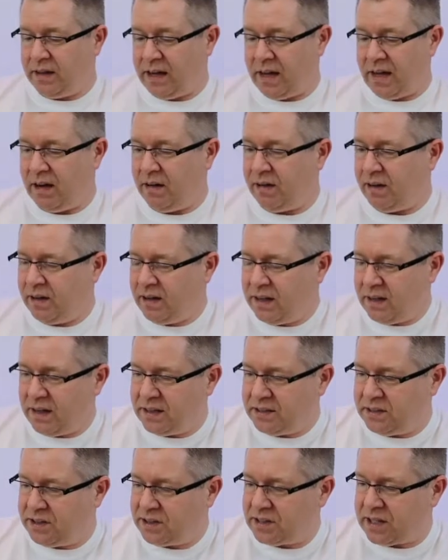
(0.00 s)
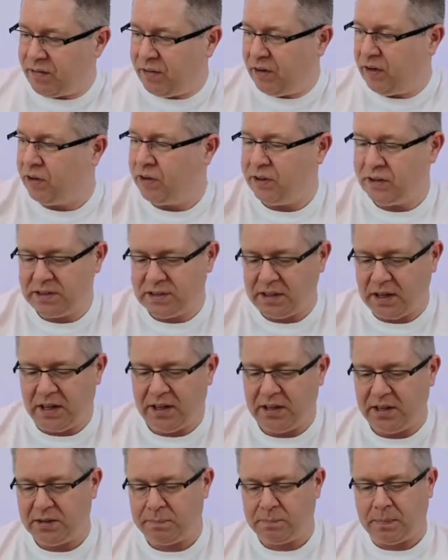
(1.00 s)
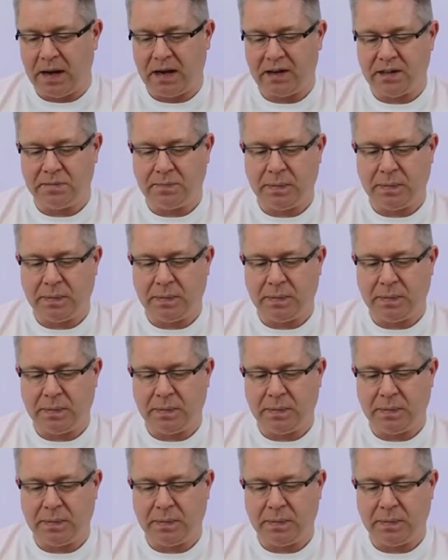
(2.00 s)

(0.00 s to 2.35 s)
Now, let's just have a look at the side of this pouch.